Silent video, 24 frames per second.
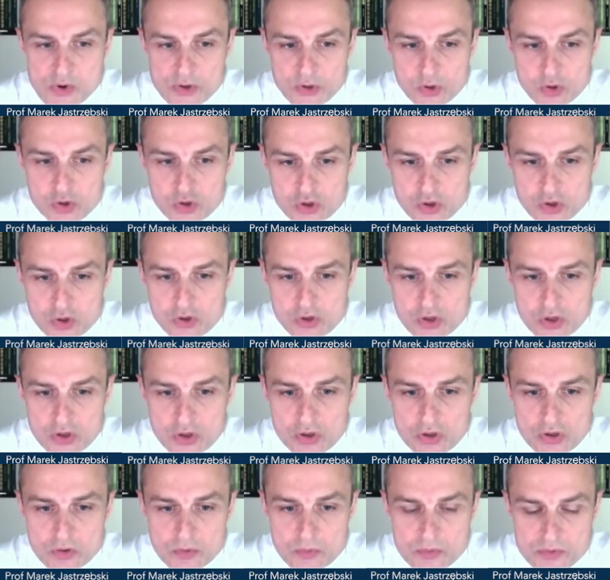when you choose
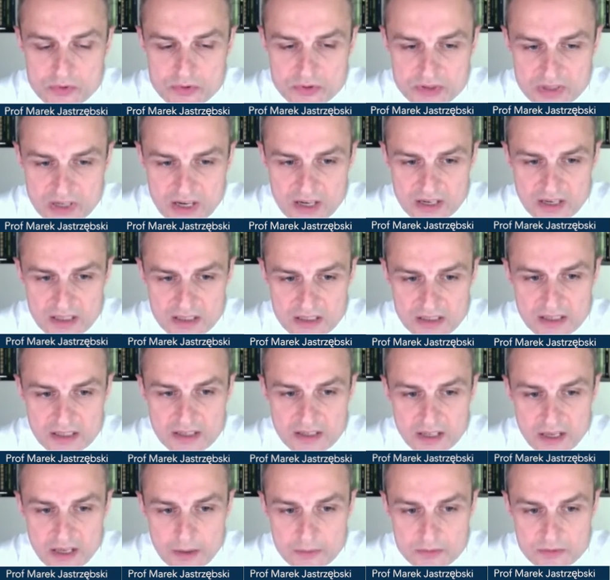your target
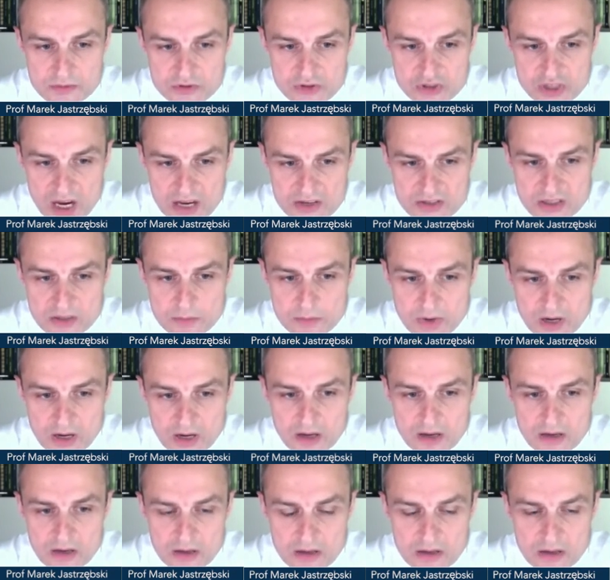area, judging
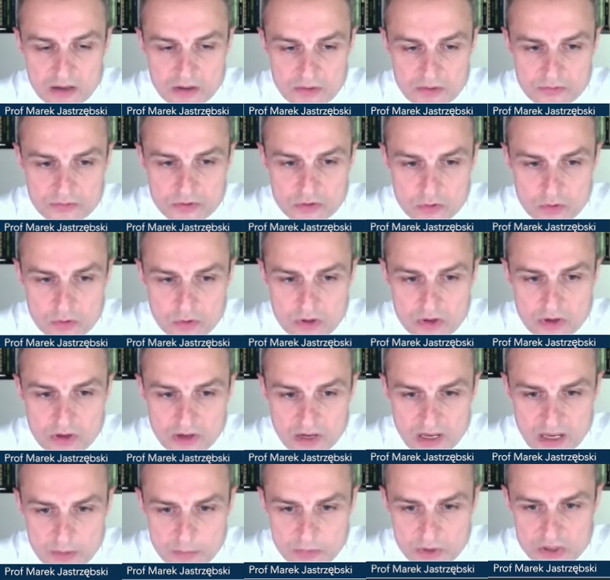by
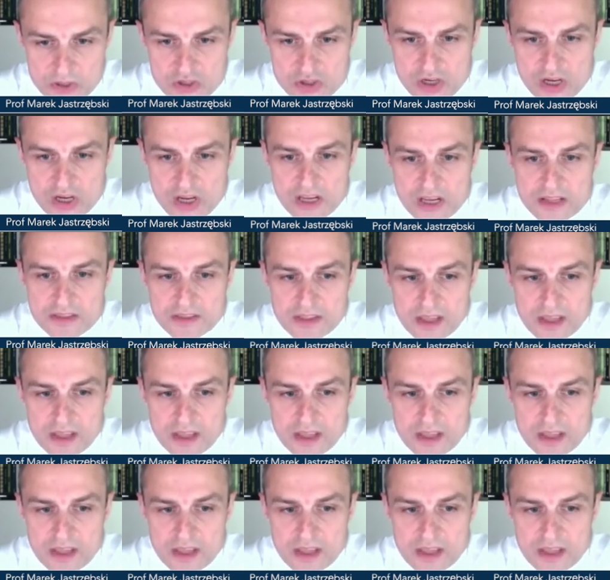floor or image,